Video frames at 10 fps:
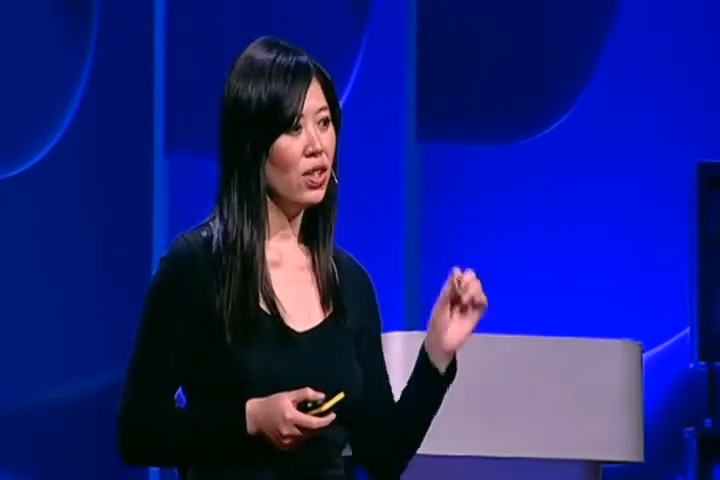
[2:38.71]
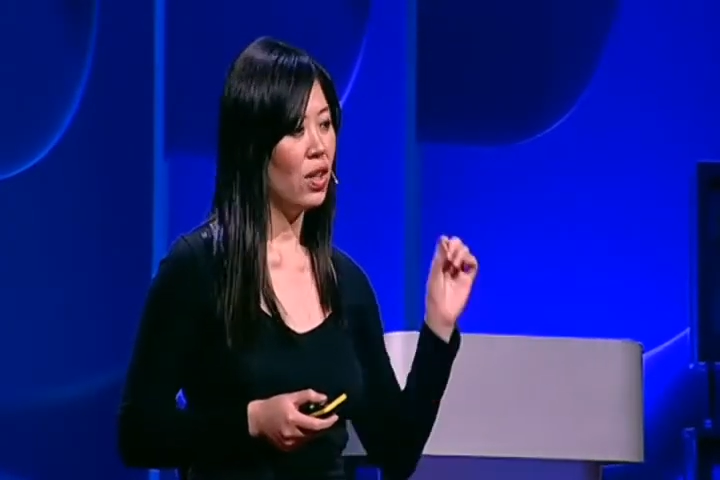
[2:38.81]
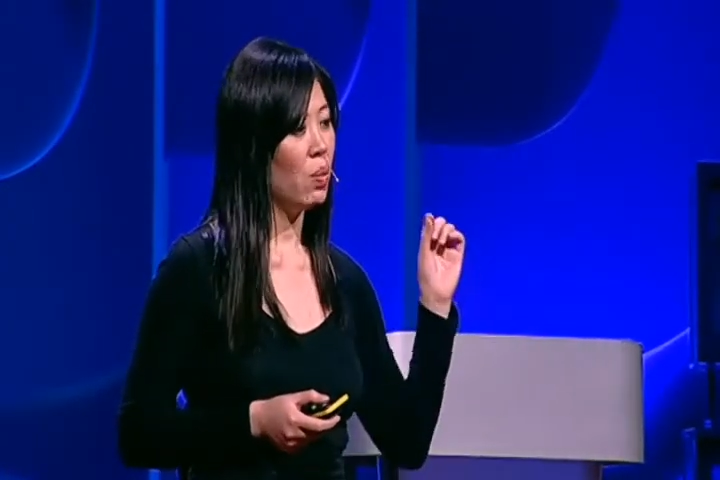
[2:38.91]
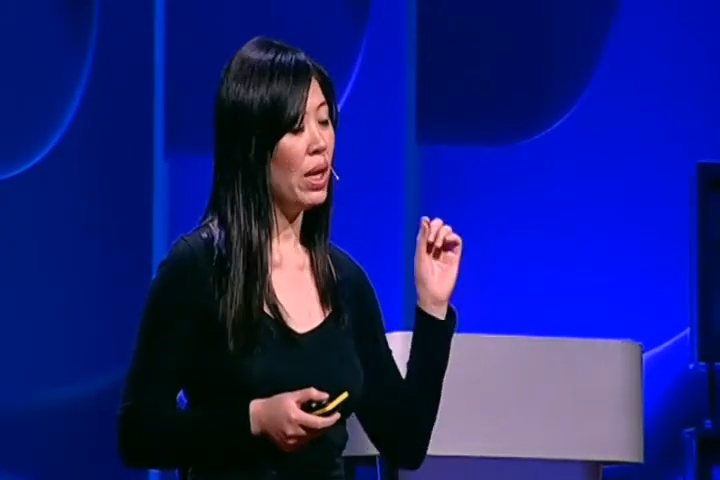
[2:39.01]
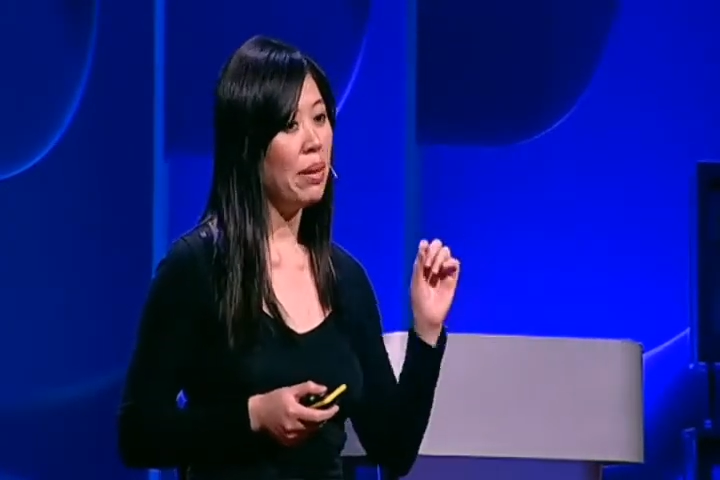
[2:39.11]

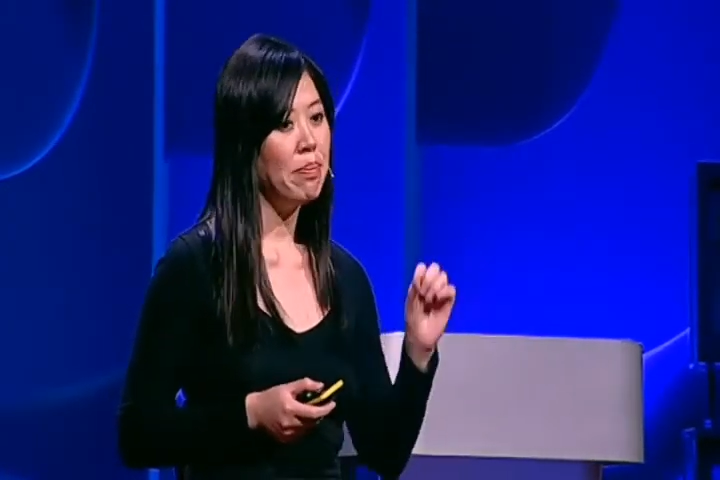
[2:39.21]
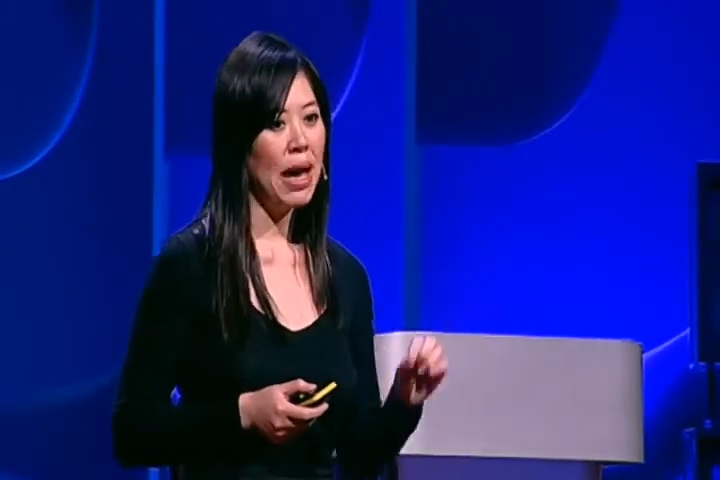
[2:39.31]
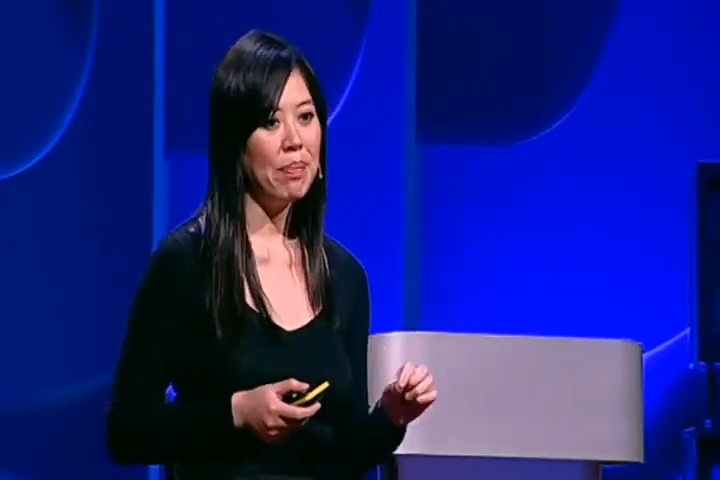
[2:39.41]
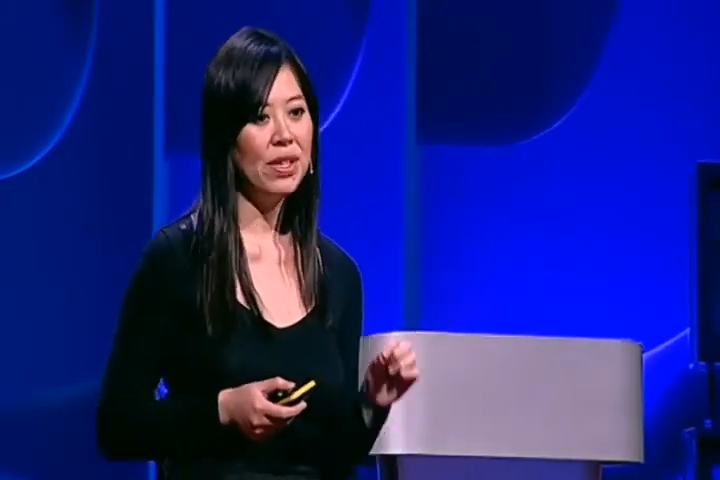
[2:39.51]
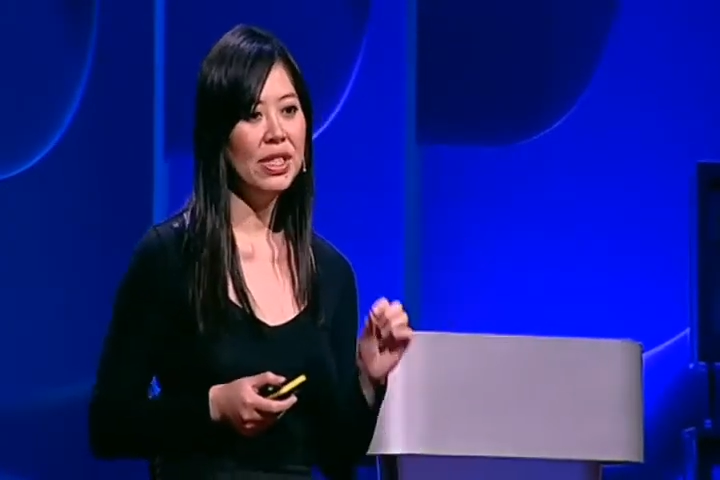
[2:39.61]
so that we
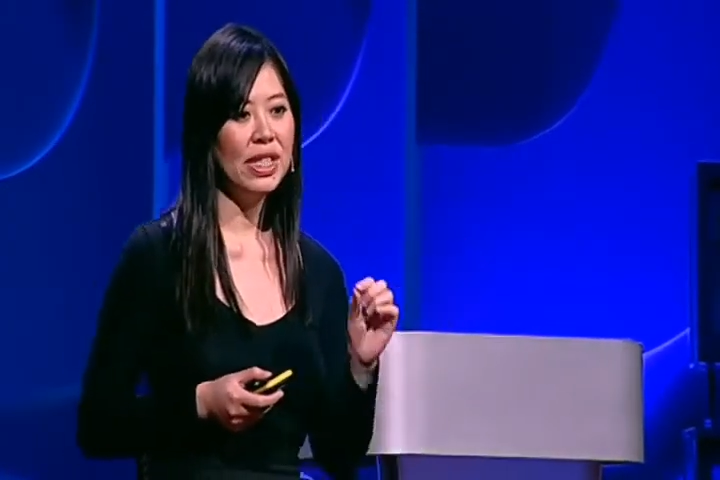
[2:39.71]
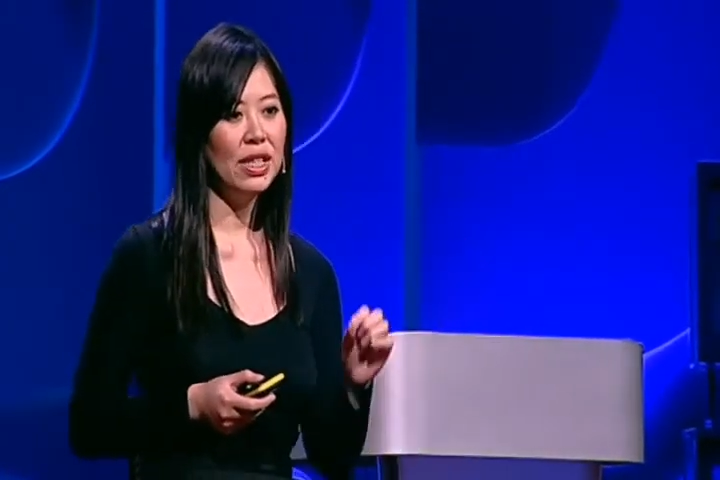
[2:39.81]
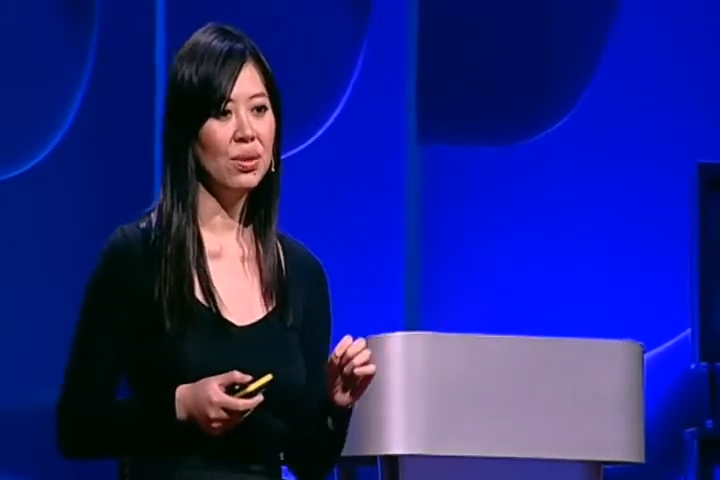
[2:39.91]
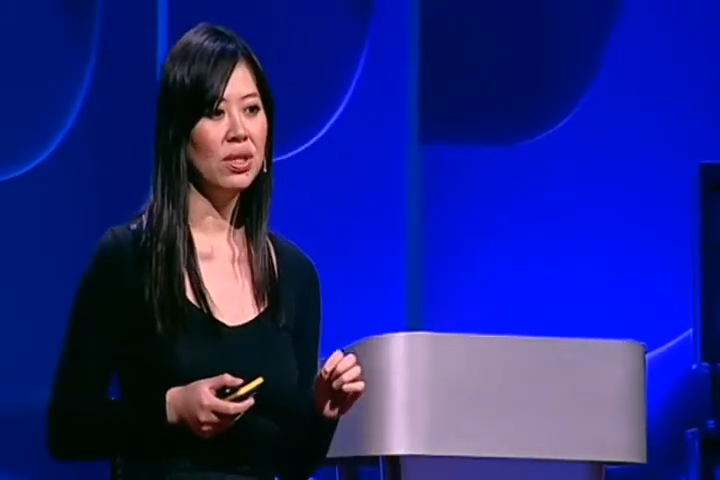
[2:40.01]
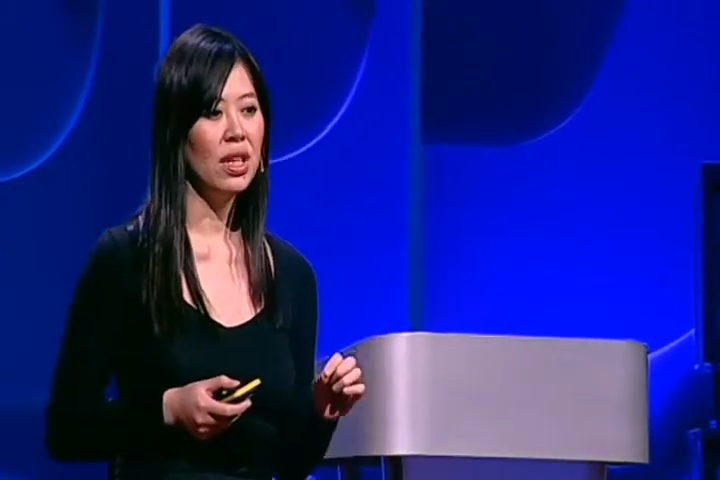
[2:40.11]
can map the
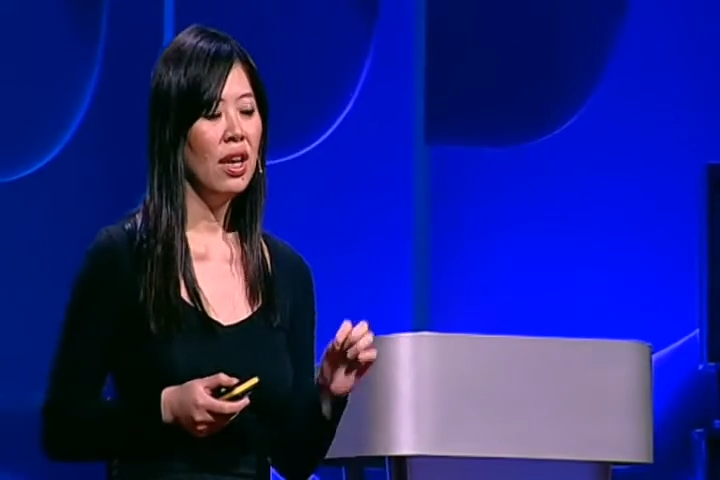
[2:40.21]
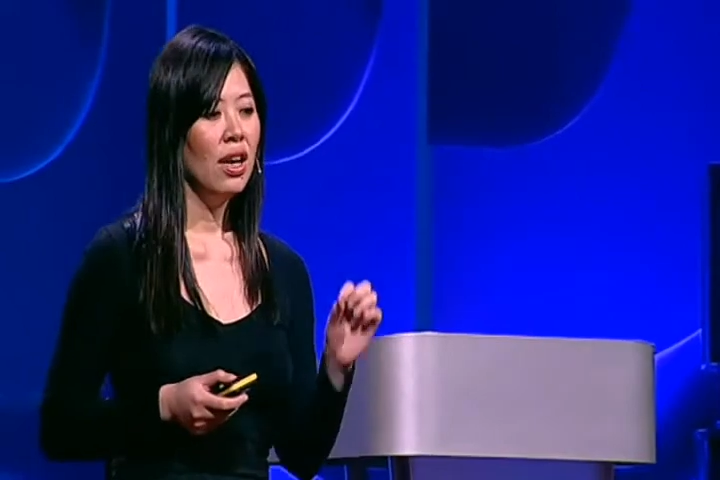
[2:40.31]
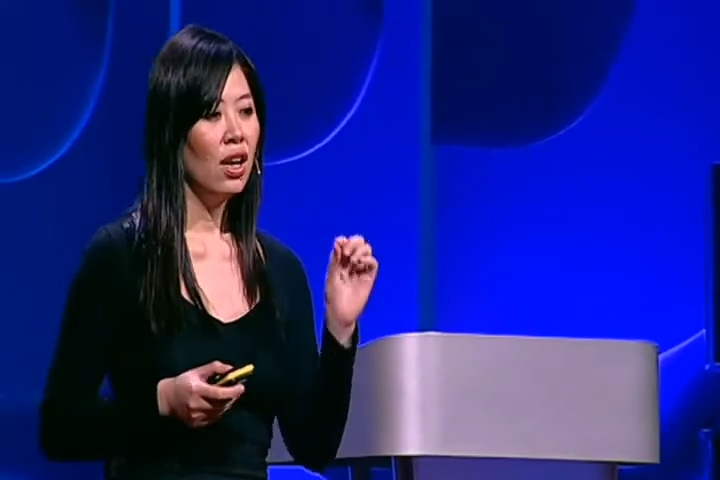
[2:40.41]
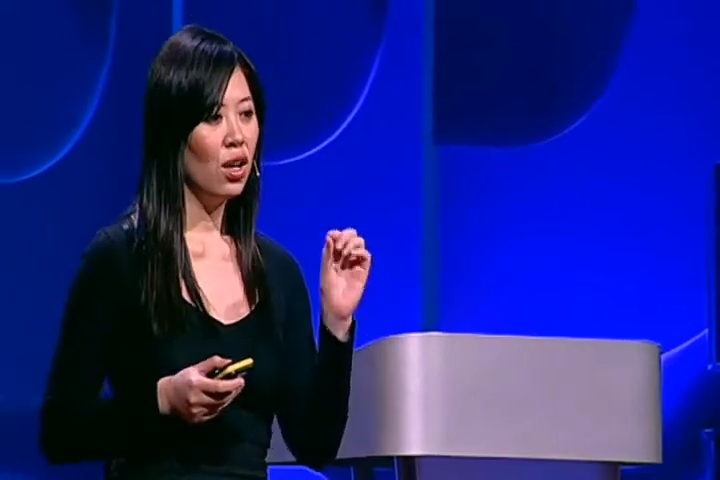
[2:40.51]
signals